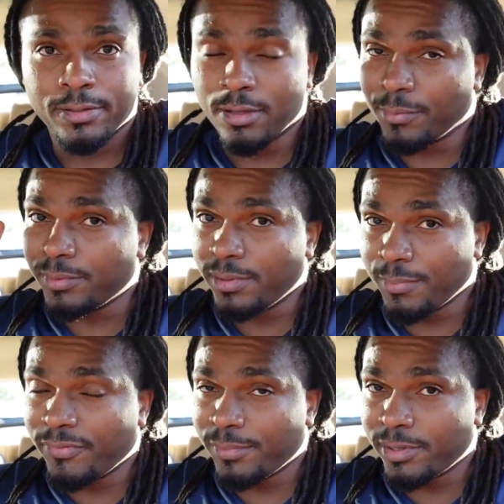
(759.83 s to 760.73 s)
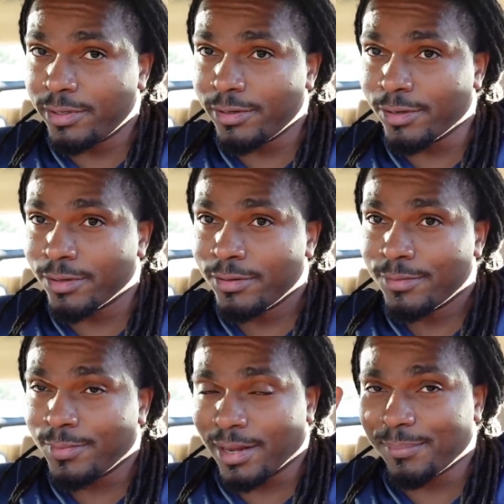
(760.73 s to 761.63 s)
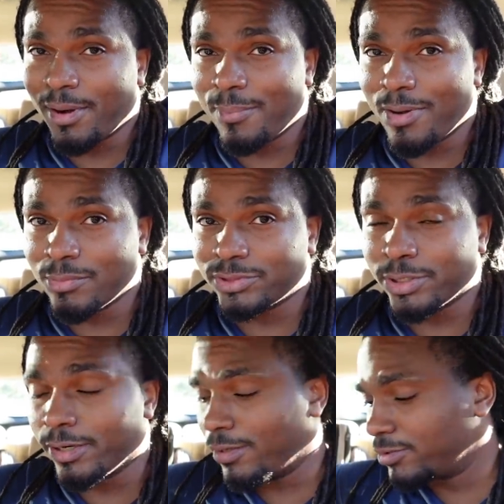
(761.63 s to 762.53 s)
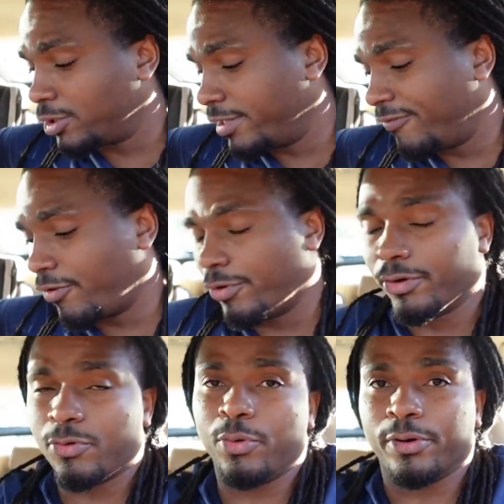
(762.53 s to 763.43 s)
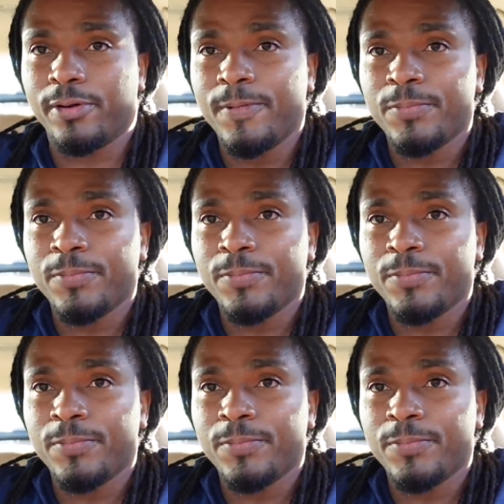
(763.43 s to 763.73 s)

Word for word: I'm, I'm from the hood. I got pom-poms cheer, cheerleading for you in the corner.